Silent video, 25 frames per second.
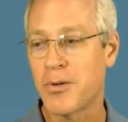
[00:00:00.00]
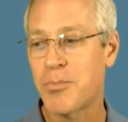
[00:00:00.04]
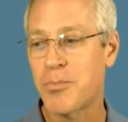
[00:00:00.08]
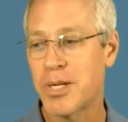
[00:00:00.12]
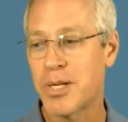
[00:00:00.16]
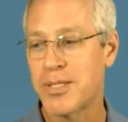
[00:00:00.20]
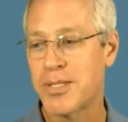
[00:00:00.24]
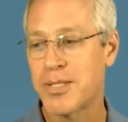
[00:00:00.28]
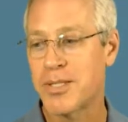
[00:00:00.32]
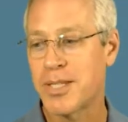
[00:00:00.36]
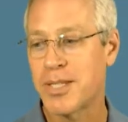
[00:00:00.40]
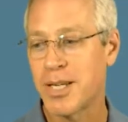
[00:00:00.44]

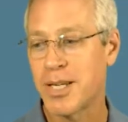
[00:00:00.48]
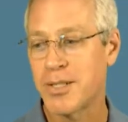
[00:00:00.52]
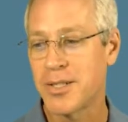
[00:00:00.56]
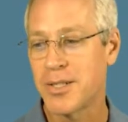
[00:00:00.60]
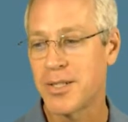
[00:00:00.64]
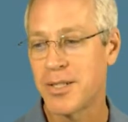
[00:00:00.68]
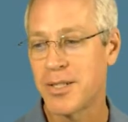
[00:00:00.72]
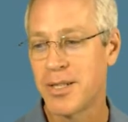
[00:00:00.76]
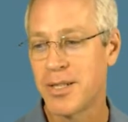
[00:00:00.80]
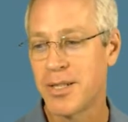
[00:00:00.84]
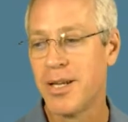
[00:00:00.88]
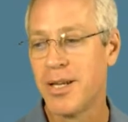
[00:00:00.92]

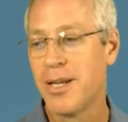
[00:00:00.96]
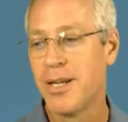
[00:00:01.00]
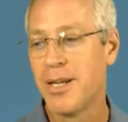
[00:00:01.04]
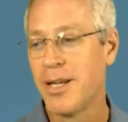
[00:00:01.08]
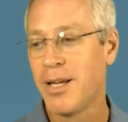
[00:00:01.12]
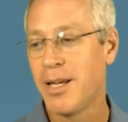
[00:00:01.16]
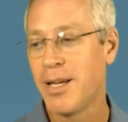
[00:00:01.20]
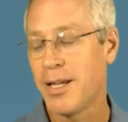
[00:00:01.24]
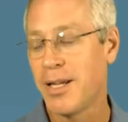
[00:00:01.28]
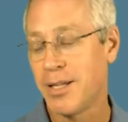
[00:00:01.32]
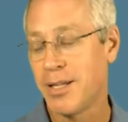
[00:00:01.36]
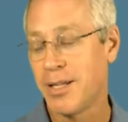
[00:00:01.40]
presentation,
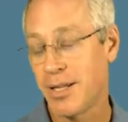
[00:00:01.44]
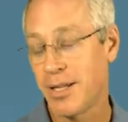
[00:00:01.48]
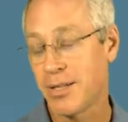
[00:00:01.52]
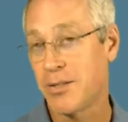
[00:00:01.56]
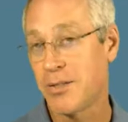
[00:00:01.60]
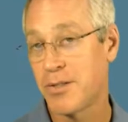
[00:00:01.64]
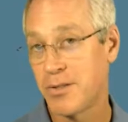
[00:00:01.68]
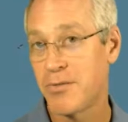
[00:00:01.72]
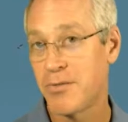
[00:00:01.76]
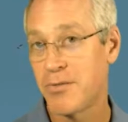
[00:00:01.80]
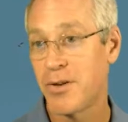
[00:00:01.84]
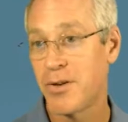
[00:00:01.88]
unless
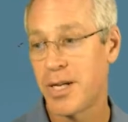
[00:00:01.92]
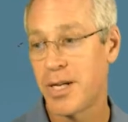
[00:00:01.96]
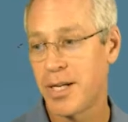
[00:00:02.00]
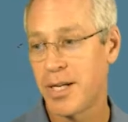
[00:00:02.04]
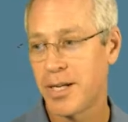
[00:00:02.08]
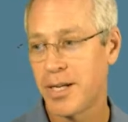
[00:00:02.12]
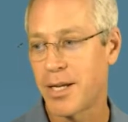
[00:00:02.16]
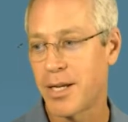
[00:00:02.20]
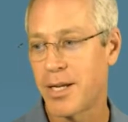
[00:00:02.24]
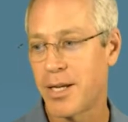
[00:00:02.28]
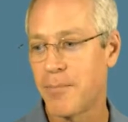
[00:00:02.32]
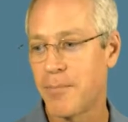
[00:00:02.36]
it's funny
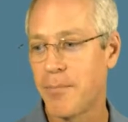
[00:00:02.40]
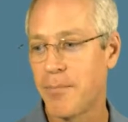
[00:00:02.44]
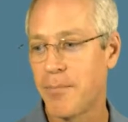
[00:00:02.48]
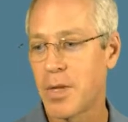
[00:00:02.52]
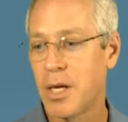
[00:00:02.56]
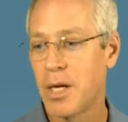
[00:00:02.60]
again.